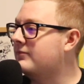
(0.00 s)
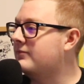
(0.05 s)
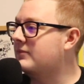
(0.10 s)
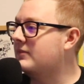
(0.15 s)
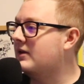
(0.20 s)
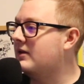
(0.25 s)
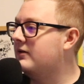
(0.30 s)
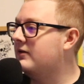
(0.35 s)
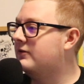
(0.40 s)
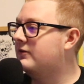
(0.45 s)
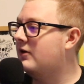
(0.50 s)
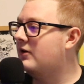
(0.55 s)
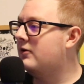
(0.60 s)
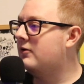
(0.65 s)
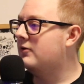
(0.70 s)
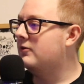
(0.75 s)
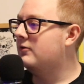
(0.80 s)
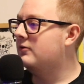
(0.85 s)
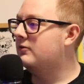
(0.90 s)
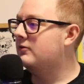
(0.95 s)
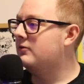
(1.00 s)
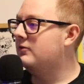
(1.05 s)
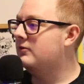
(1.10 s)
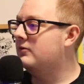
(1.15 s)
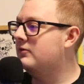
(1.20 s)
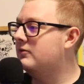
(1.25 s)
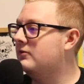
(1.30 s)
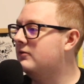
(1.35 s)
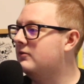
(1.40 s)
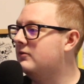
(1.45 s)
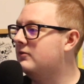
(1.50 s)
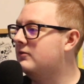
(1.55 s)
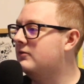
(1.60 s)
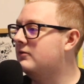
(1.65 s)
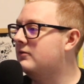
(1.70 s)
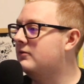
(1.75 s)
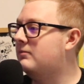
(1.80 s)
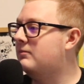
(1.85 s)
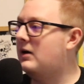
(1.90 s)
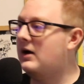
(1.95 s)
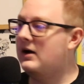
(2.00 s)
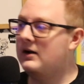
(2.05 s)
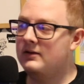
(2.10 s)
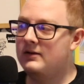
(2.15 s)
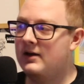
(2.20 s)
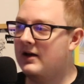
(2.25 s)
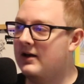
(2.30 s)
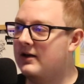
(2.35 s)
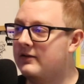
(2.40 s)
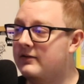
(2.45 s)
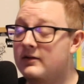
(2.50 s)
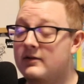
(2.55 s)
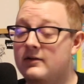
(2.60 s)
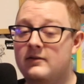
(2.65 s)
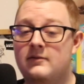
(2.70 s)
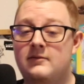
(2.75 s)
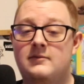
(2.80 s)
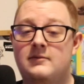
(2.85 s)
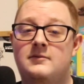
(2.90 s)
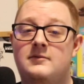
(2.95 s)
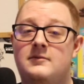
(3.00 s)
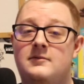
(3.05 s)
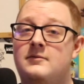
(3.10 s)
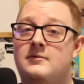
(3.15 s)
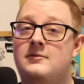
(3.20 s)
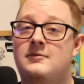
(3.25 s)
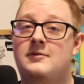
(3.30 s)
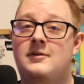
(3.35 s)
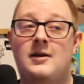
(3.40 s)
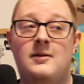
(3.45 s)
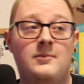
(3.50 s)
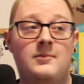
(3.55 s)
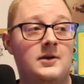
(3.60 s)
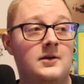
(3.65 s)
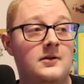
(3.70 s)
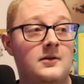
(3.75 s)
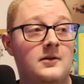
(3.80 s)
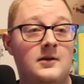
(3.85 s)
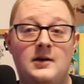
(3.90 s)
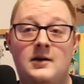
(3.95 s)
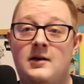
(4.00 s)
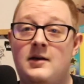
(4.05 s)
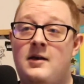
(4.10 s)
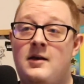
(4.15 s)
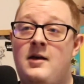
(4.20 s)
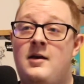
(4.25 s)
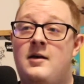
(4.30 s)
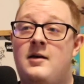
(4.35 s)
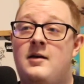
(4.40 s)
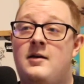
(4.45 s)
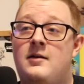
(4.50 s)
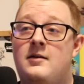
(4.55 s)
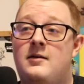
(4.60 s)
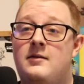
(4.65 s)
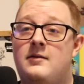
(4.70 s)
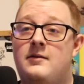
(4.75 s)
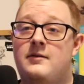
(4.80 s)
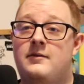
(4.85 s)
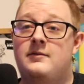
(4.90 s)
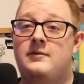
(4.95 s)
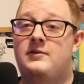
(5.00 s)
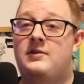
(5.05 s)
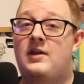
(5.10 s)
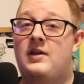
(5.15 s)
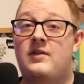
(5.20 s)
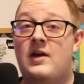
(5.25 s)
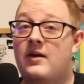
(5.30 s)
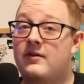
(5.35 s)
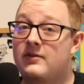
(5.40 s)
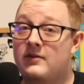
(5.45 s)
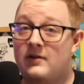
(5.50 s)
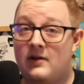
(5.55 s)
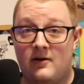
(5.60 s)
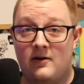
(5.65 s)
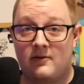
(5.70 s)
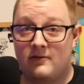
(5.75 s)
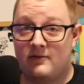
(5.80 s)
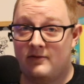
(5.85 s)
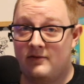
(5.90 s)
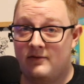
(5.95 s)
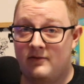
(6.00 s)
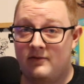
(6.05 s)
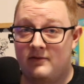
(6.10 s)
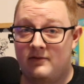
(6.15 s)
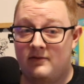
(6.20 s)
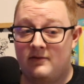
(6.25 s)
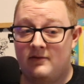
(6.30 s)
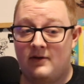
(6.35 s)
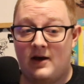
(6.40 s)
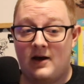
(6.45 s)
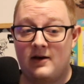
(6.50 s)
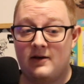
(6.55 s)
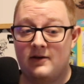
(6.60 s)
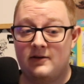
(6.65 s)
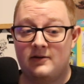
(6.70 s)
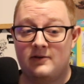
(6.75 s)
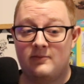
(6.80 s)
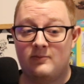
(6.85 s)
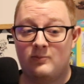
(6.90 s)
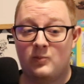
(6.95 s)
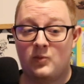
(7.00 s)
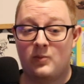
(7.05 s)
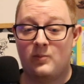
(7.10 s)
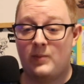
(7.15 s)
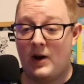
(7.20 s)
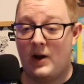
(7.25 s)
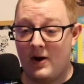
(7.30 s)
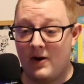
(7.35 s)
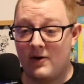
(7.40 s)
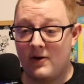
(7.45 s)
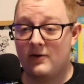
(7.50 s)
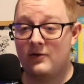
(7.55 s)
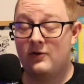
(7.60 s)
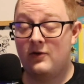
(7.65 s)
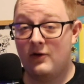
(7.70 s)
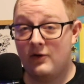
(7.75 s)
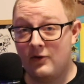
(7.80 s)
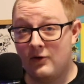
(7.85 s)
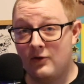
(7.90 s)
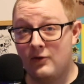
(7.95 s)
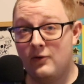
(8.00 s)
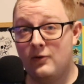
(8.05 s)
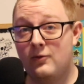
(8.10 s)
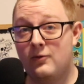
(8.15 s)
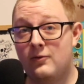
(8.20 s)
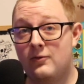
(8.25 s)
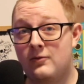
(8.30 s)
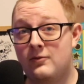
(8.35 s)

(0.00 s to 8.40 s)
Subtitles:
So podcasting, I mean, 10,000 hours. I am prepared to do